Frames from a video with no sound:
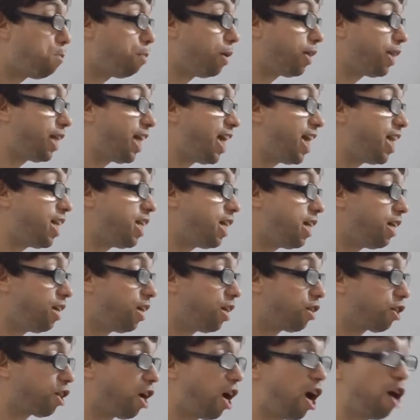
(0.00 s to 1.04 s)
But then
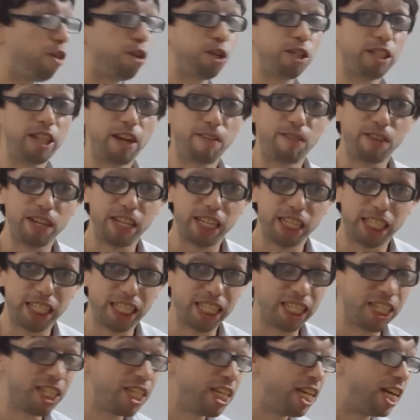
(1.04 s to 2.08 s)
the other
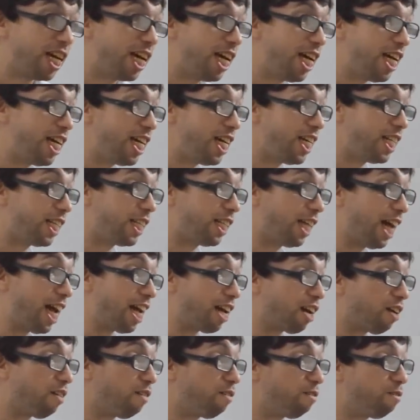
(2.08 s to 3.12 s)
definition is
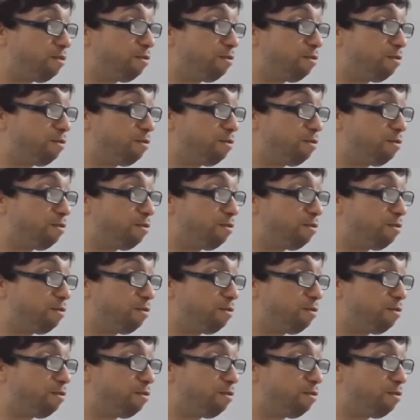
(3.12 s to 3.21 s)
like